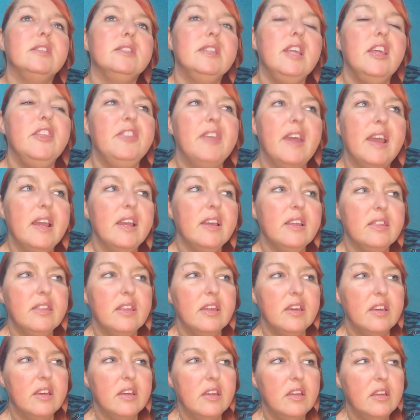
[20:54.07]
to think
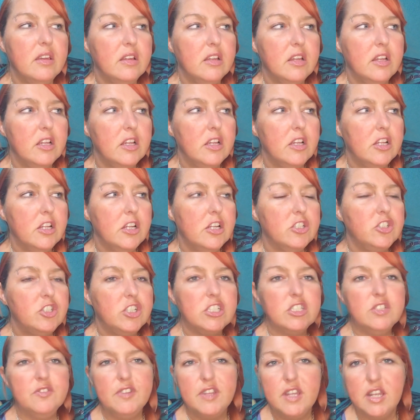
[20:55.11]
that
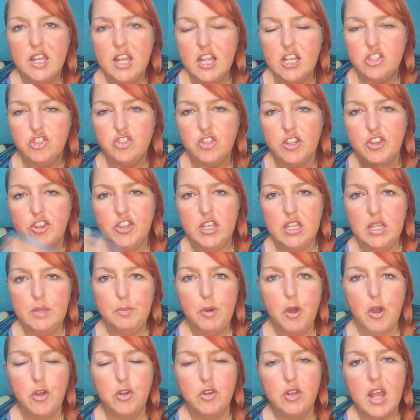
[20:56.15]
just for an extra
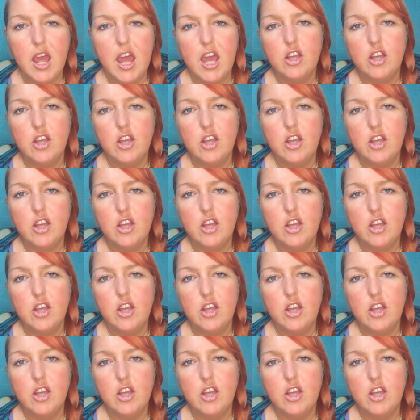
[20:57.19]
£3,